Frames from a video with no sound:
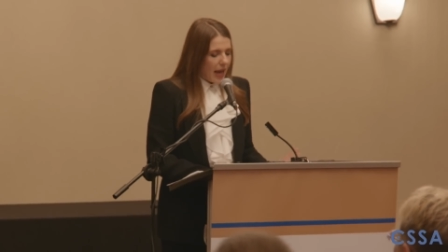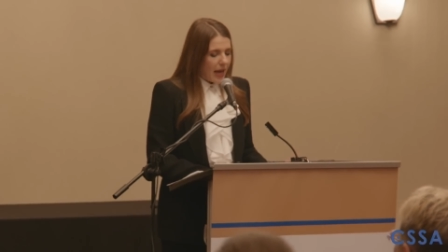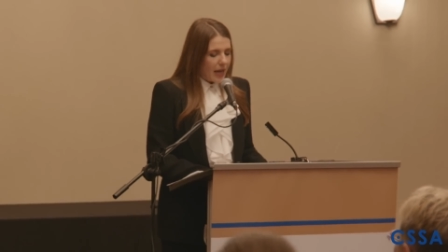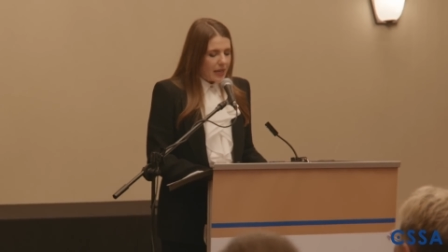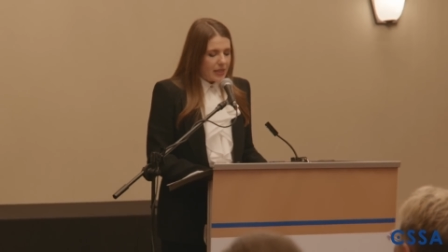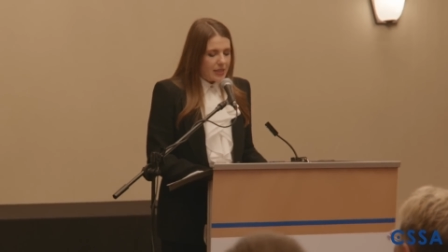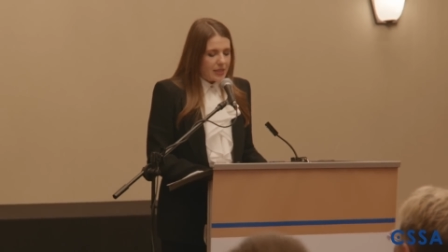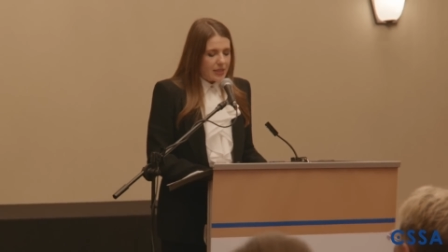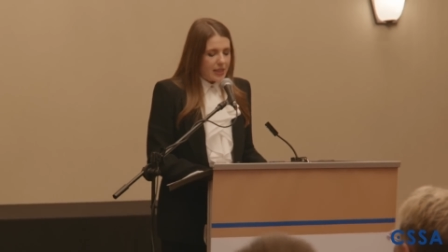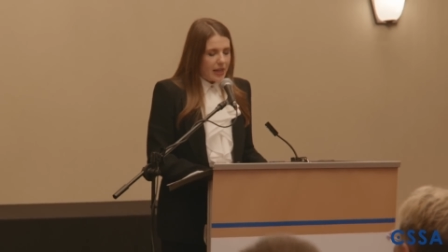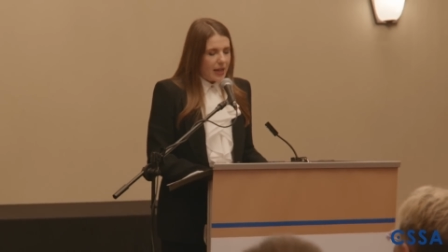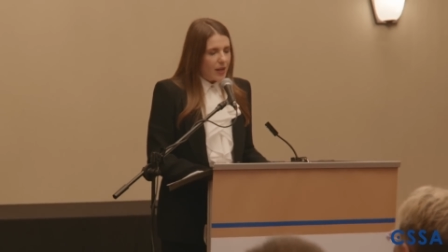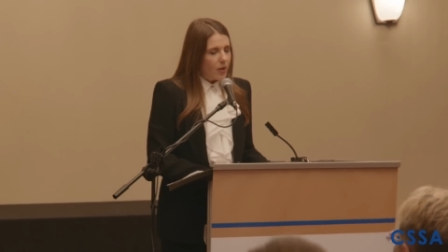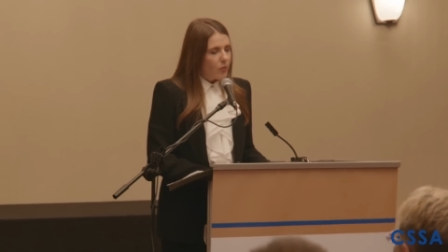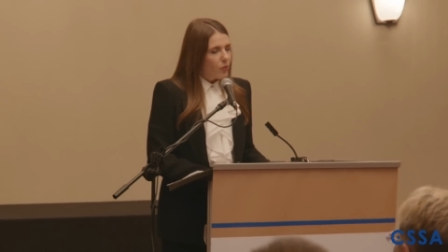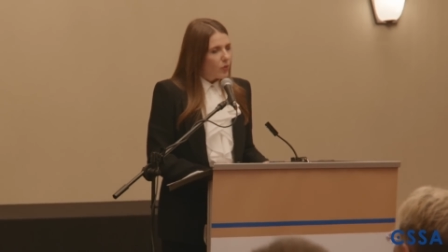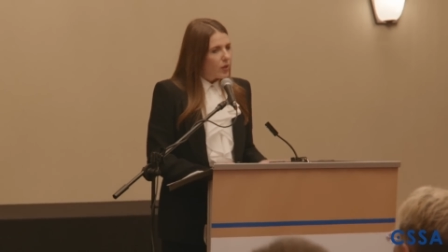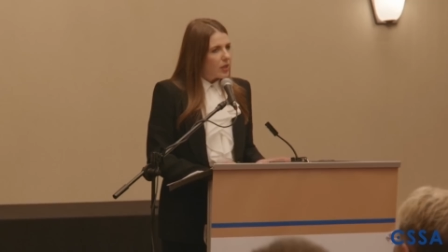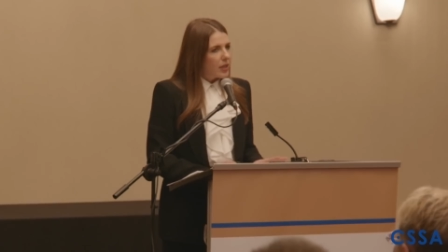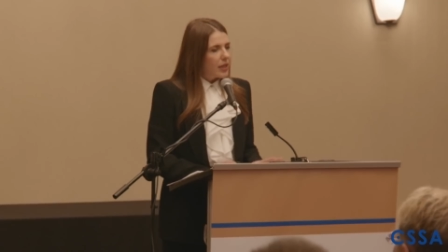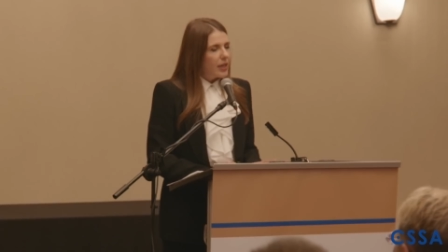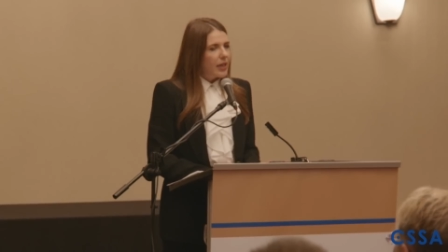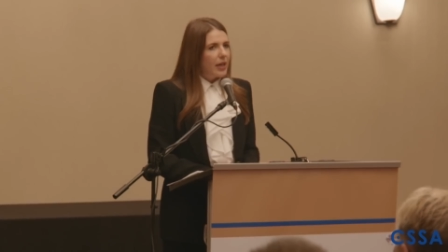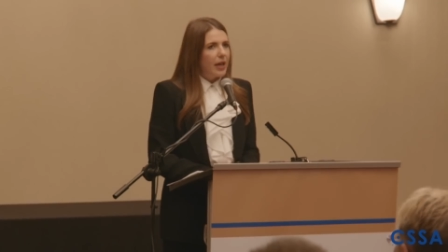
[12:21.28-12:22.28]
And they
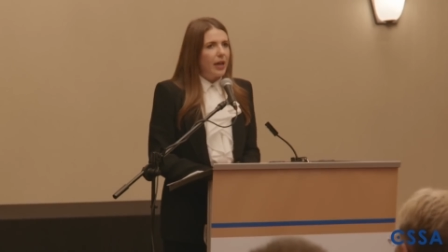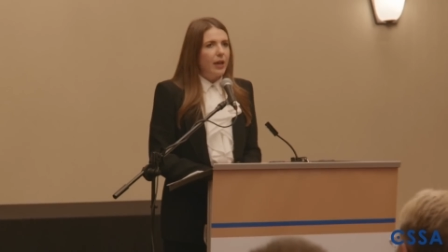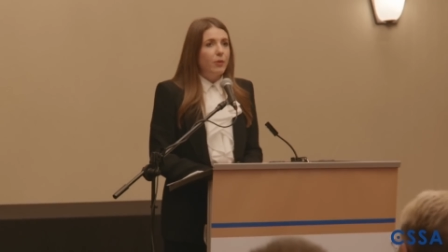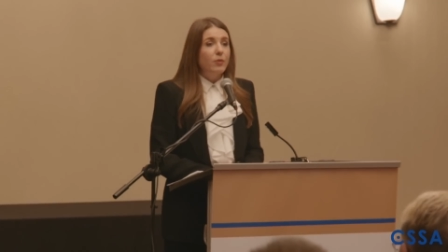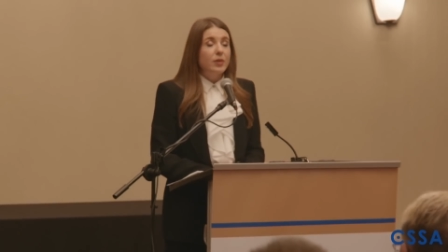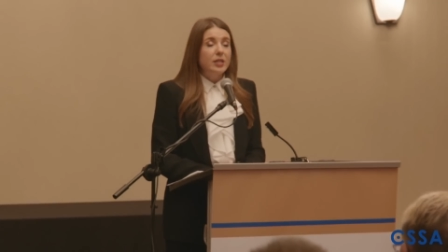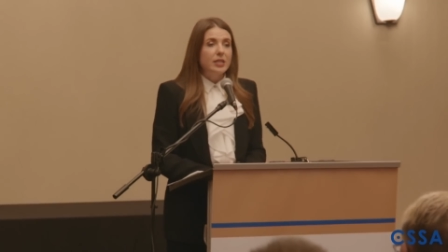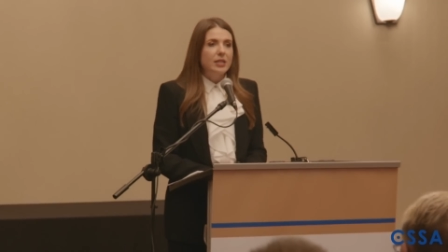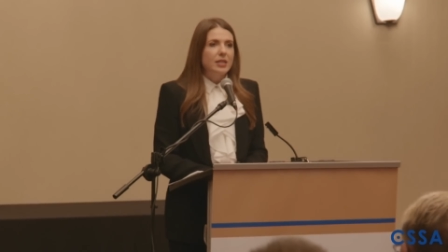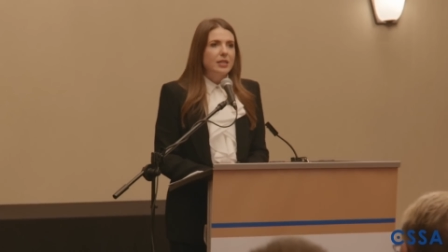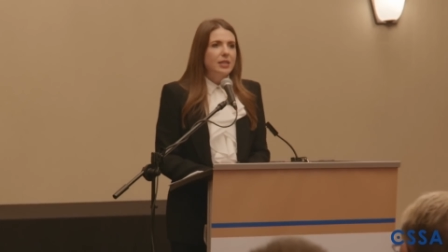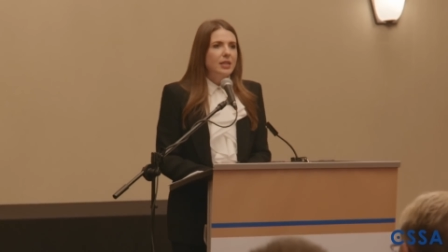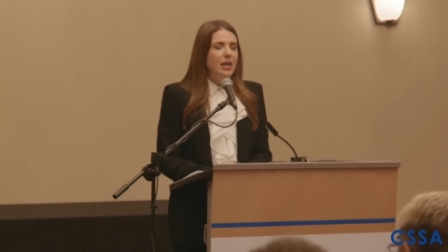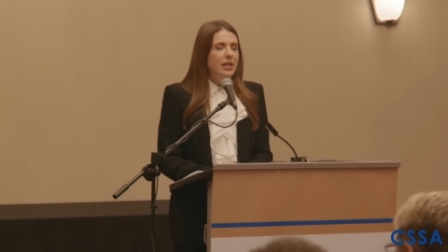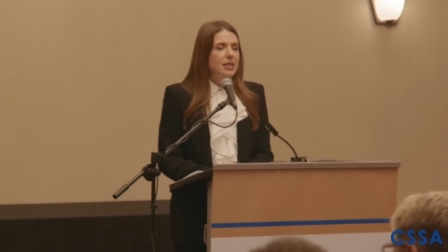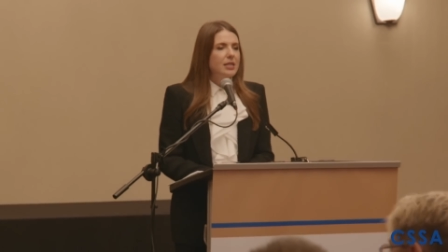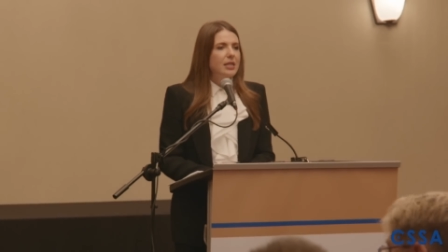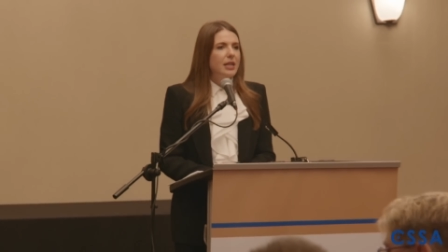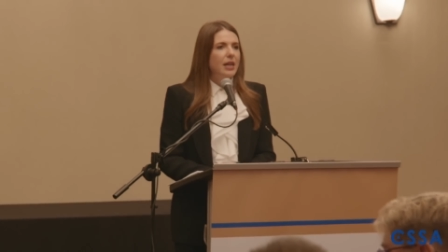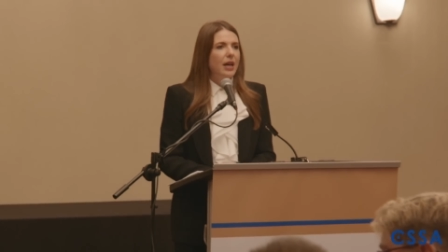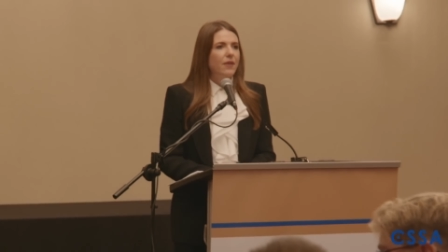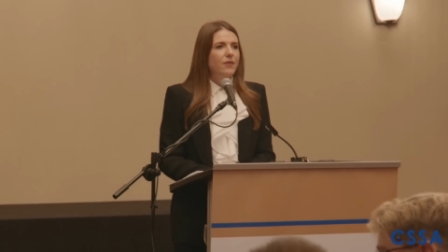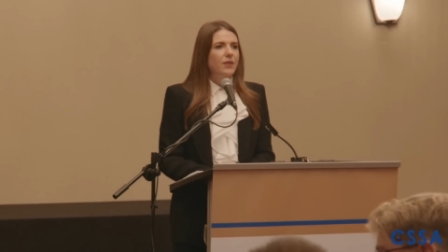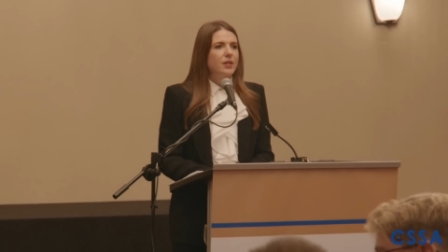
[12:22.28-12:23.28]
really, it was
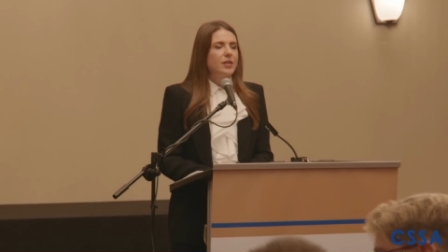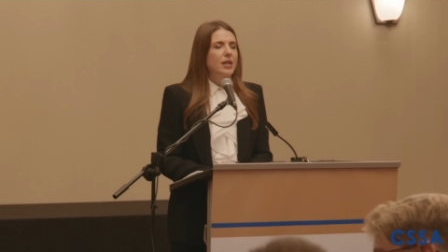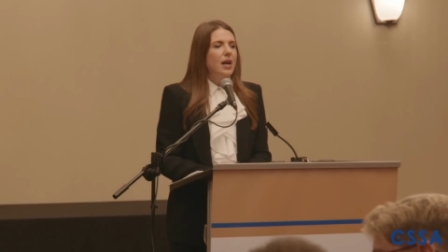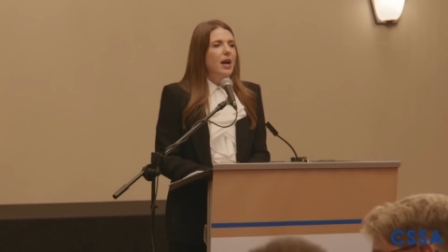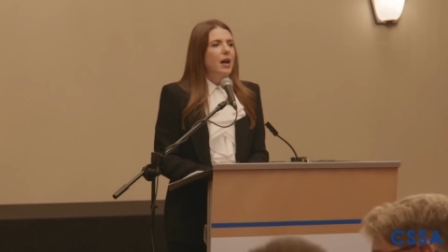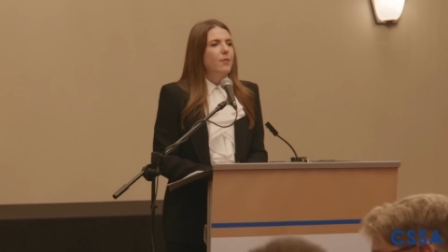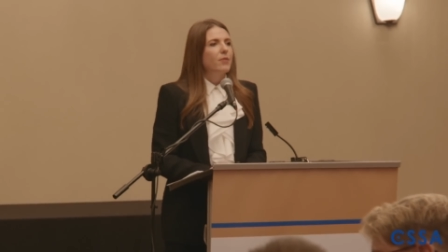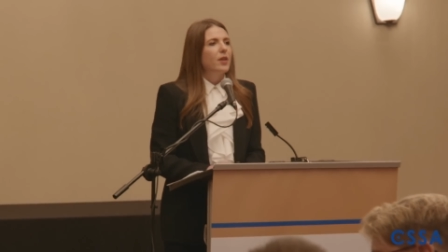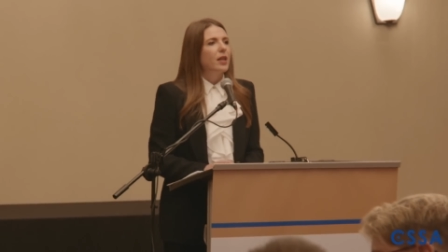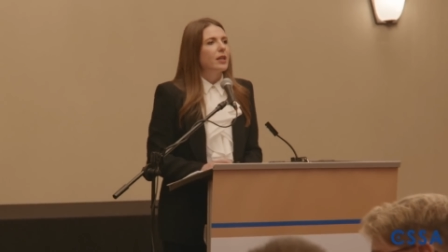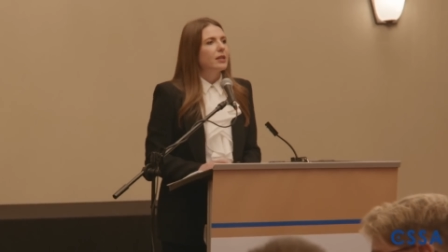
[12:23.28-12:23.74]
disgusting at the time.